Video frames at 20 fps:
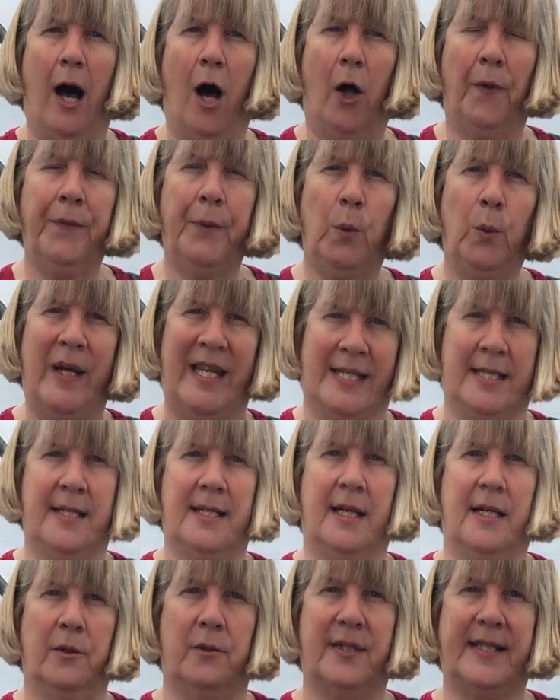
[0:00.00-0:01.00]
on the
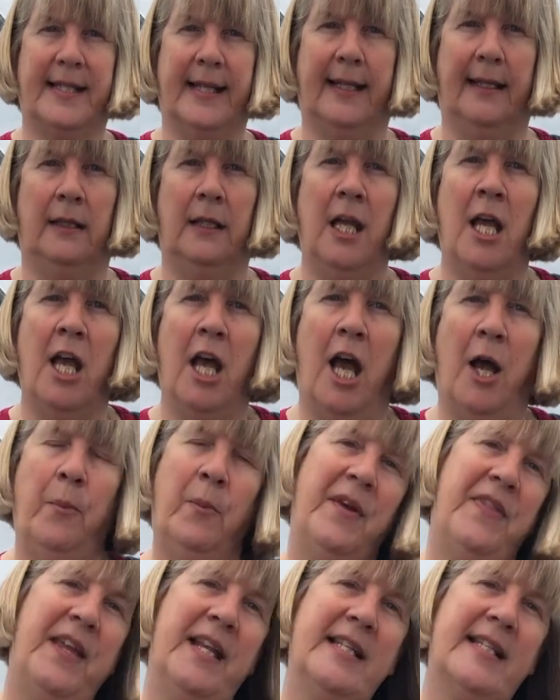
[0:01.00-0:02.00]
windowsill, and
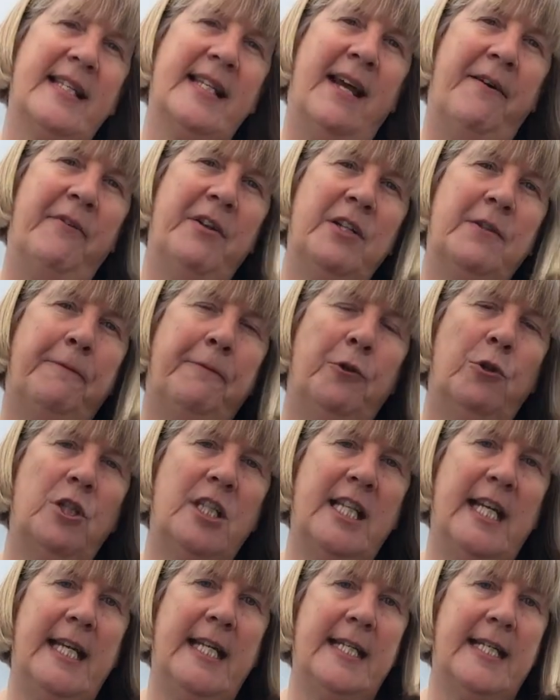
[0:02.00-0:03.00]
within 7 to
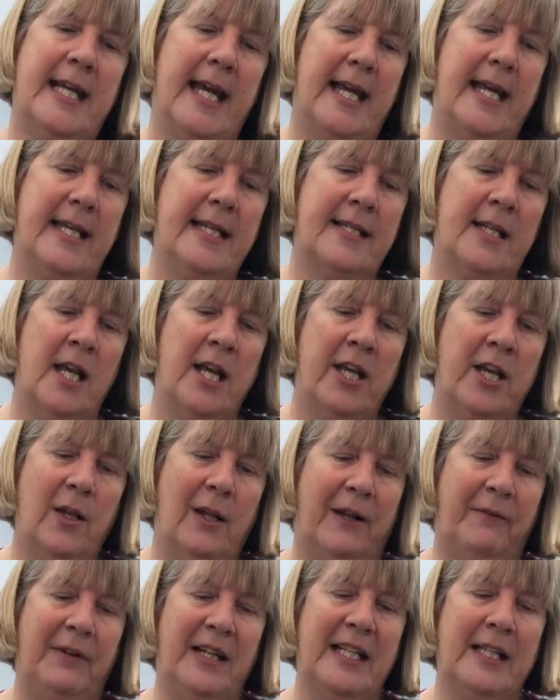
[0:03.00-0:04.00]
14 days
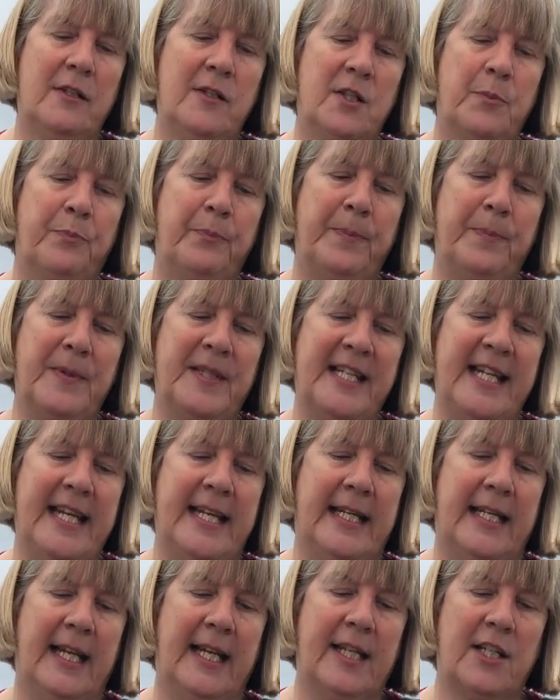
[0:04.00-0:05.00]
you'll have little
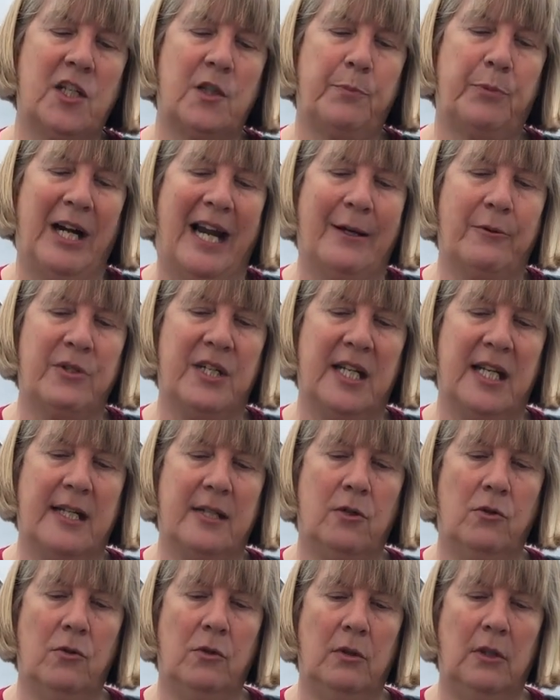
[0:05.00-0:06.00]
seedlings sprouted
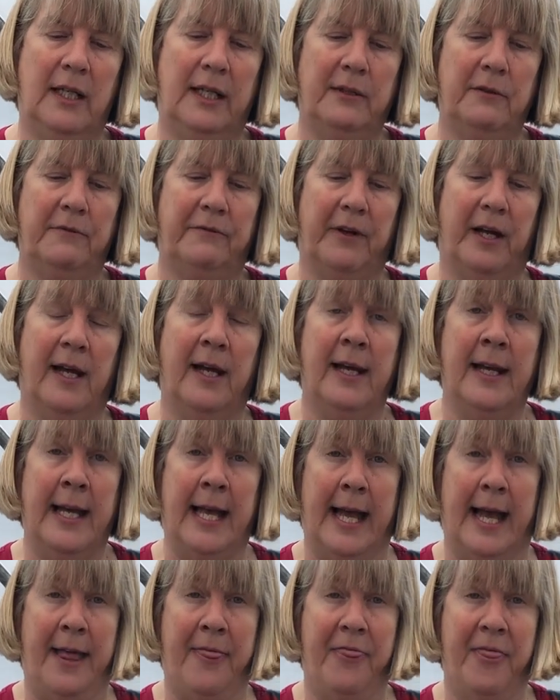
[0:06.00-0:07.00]
all over,
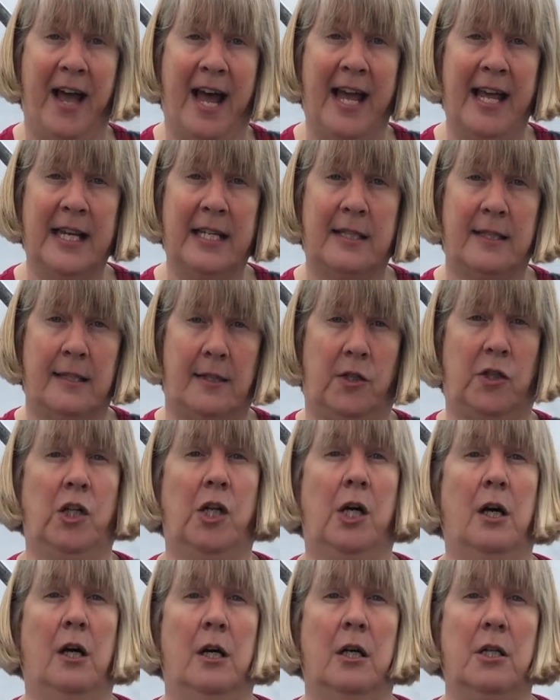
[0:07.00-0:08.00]
and that is the
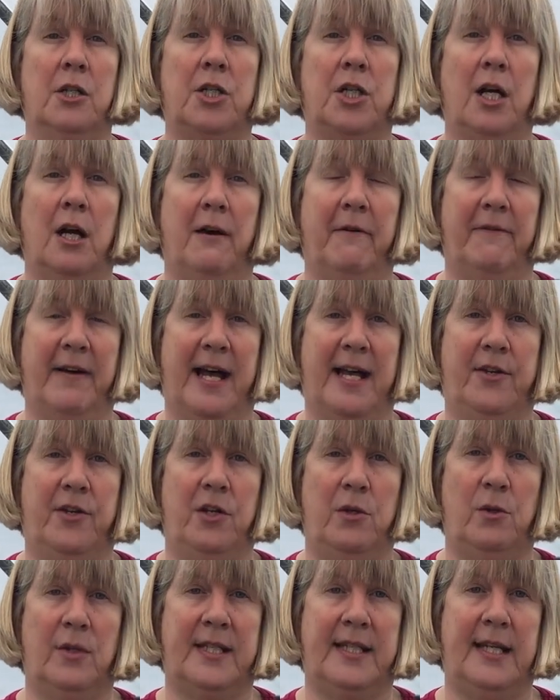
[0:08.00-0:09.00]
start of our
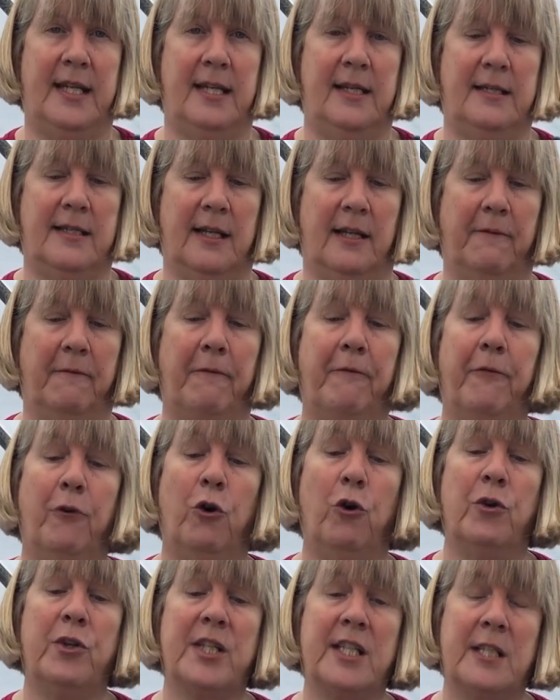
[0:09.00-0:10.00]
new season
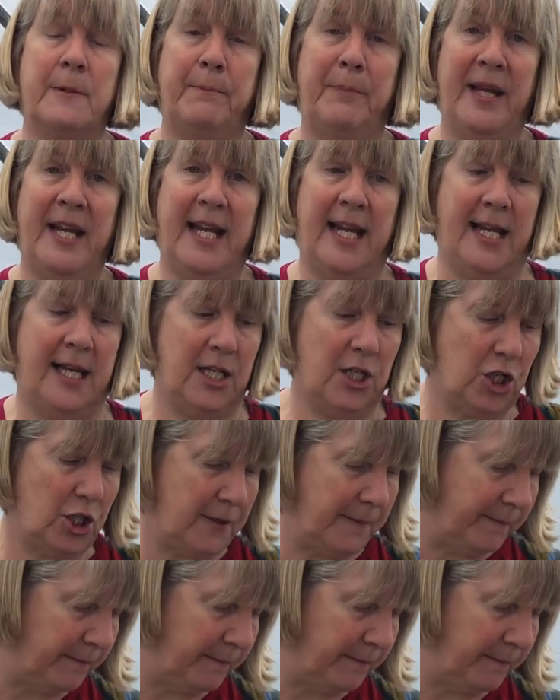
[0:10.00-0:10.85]
for spinach.